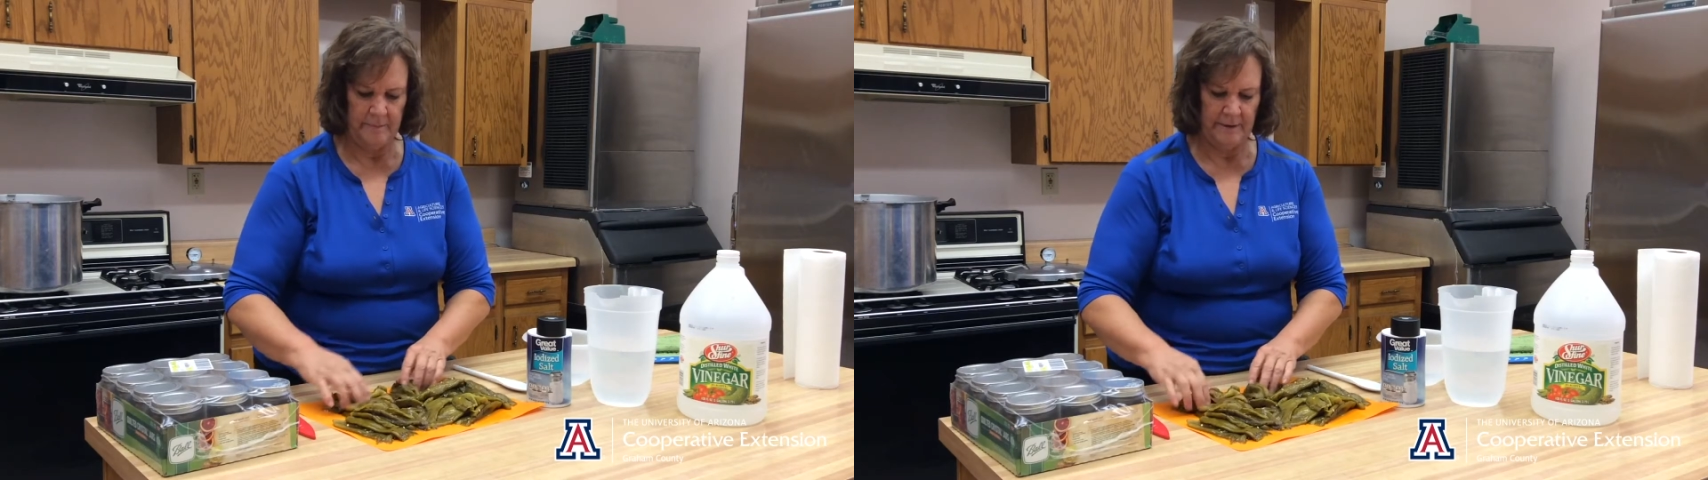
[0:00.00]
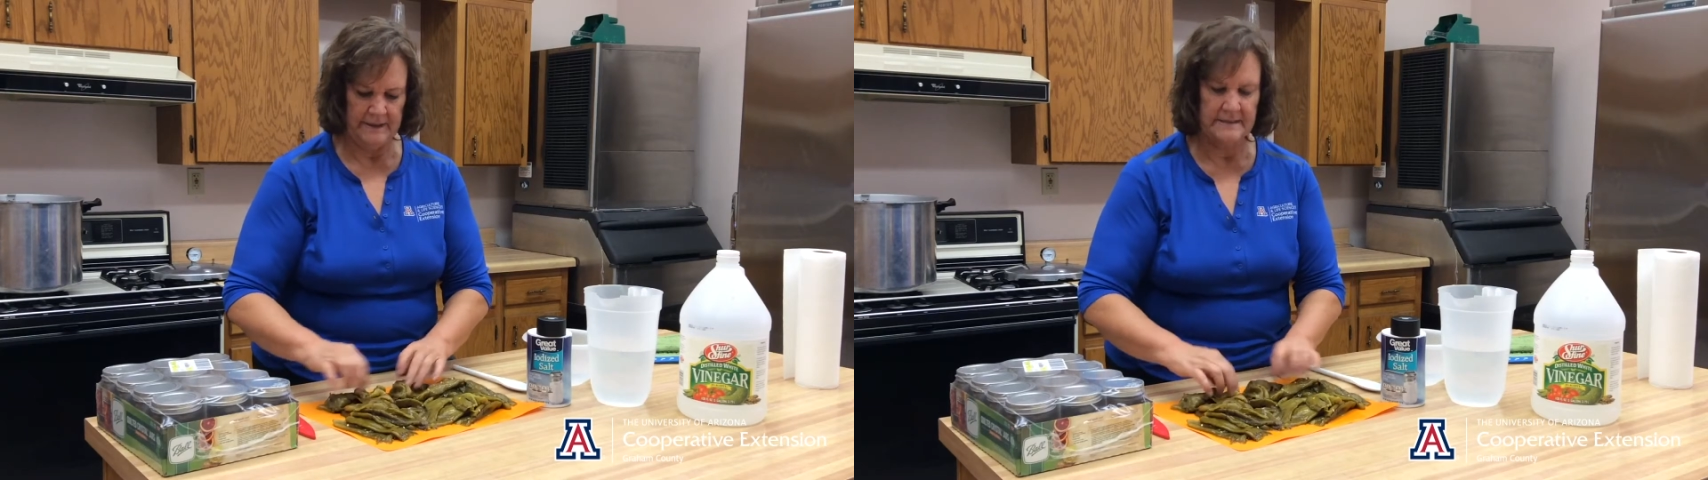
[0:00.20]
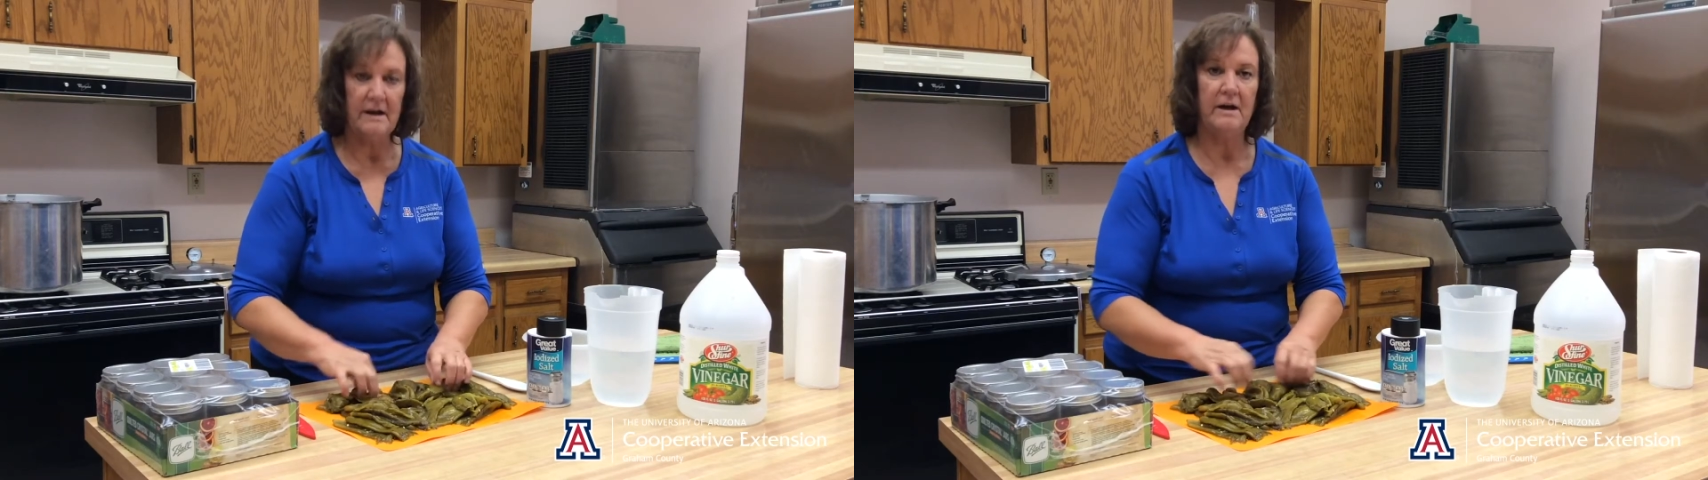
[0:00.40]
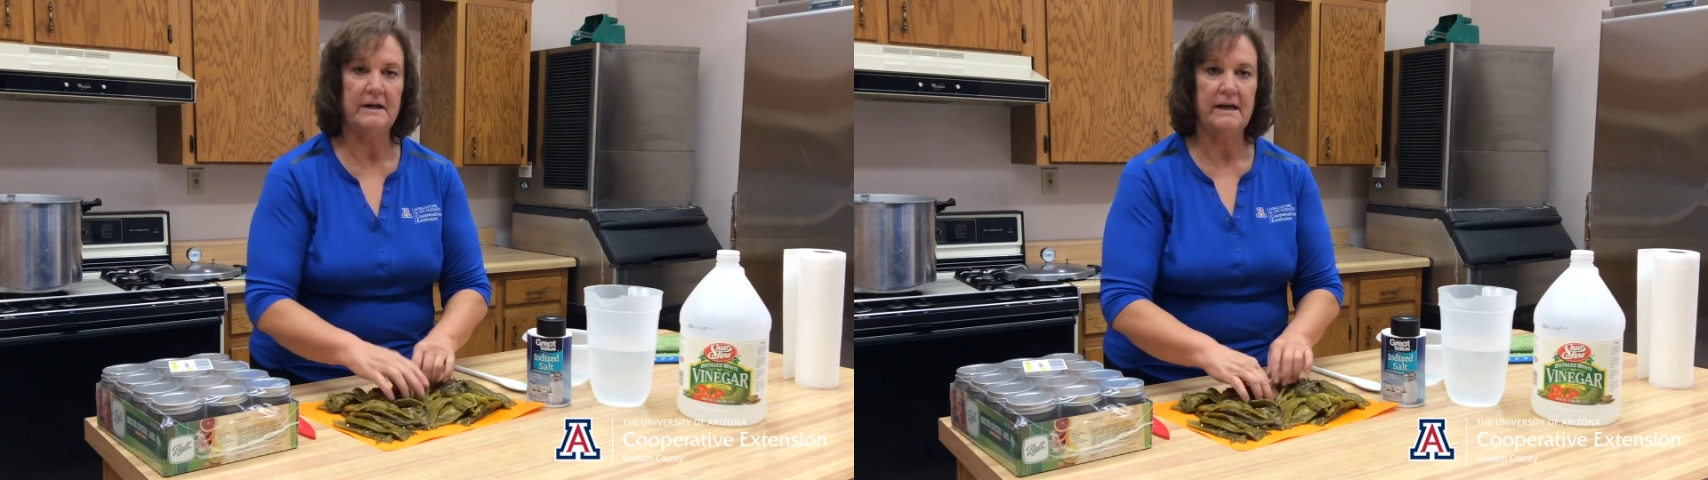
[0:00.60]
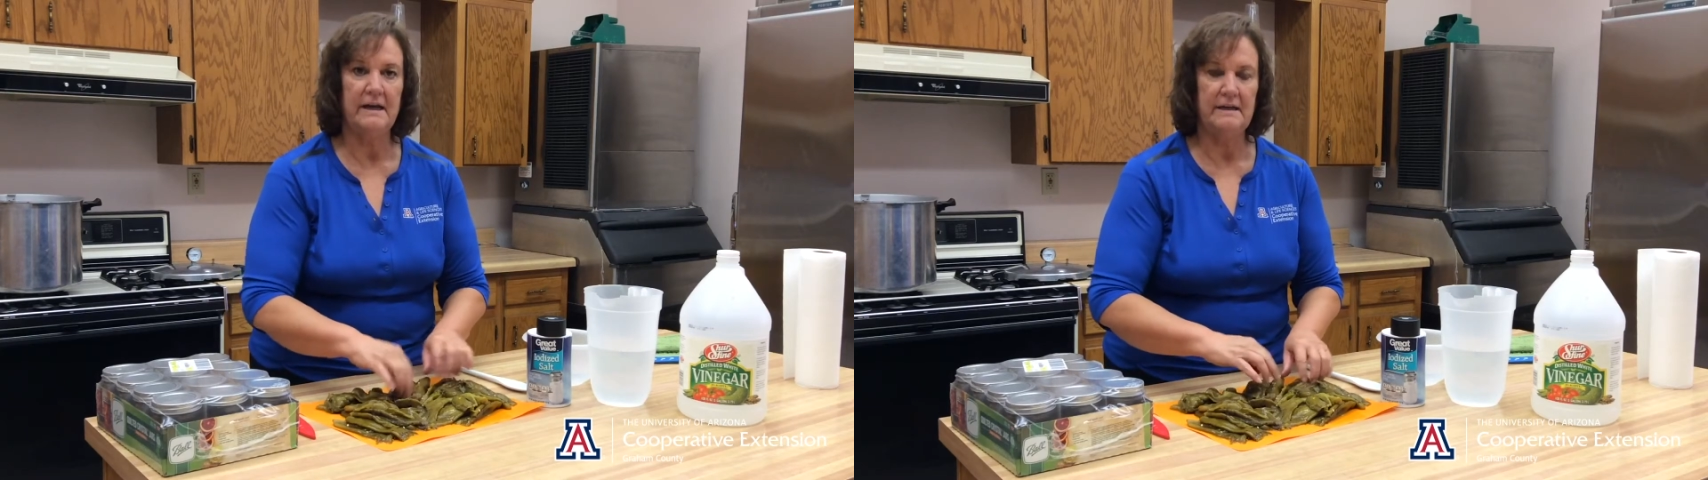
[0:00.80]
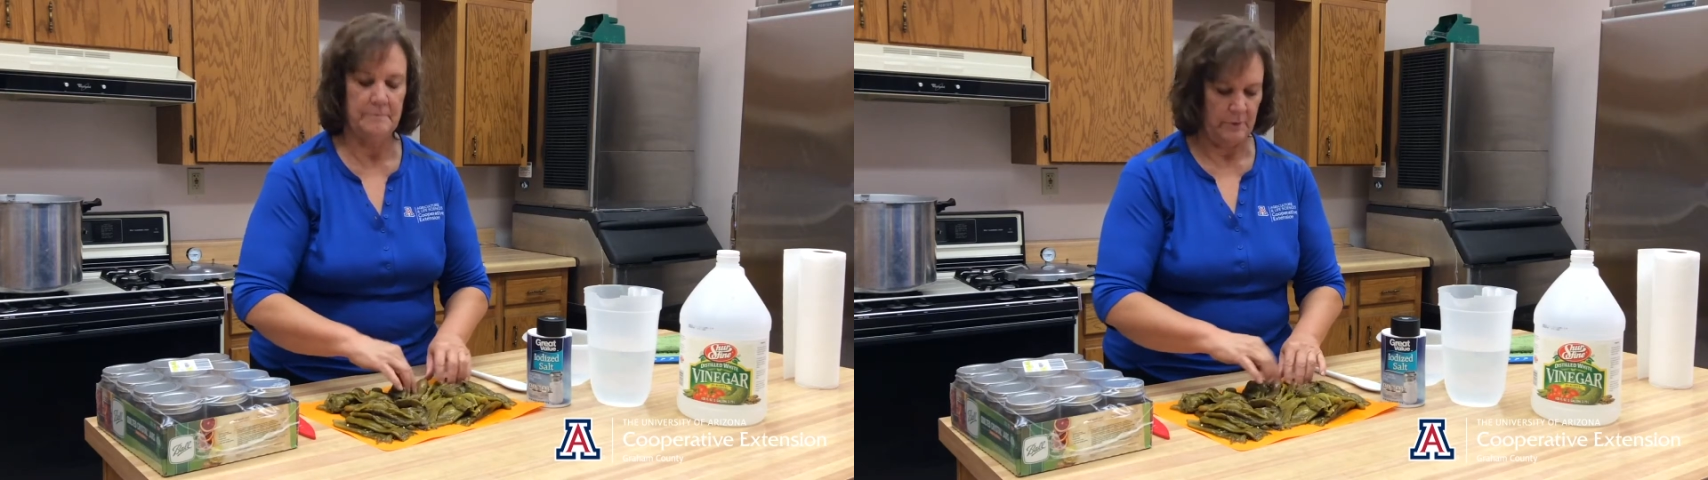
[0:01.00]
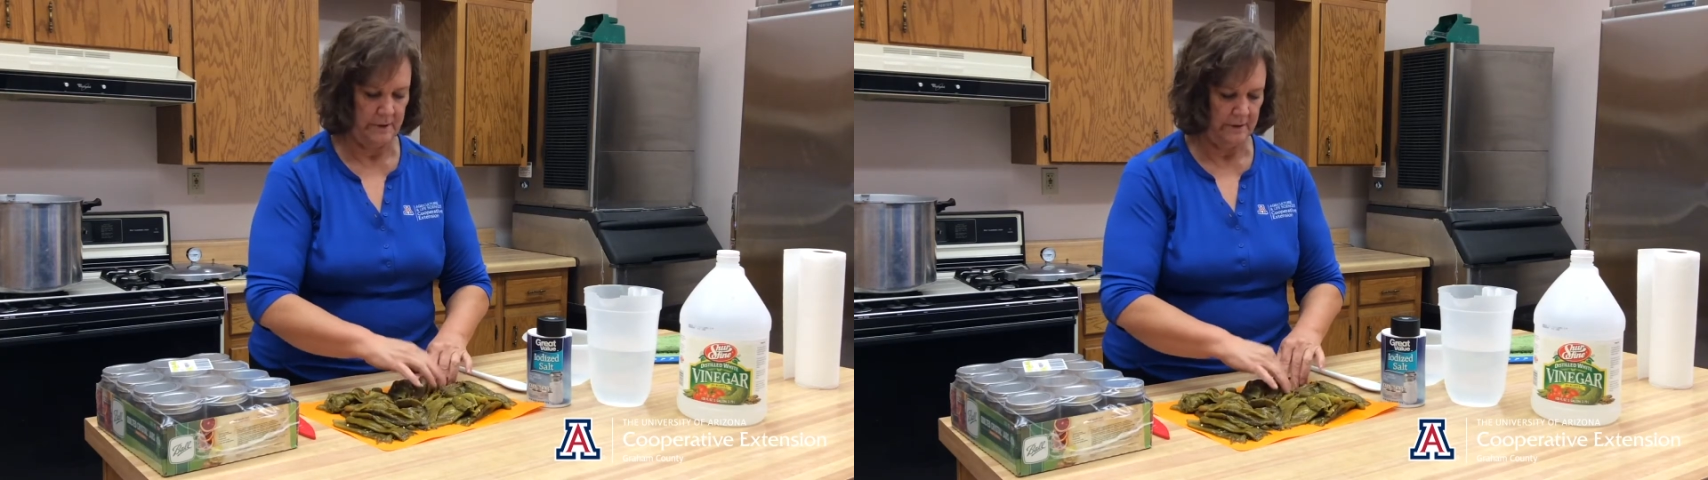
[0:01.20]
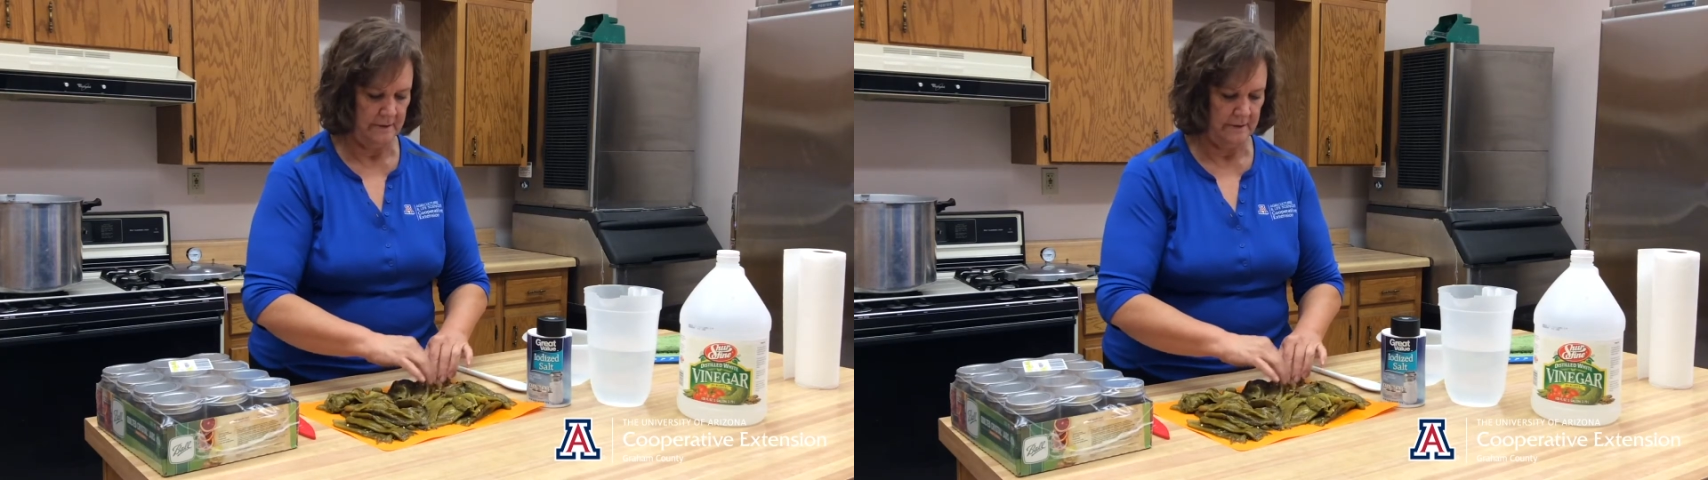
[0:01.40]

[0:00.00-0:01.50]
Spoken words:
place it on a cutting board.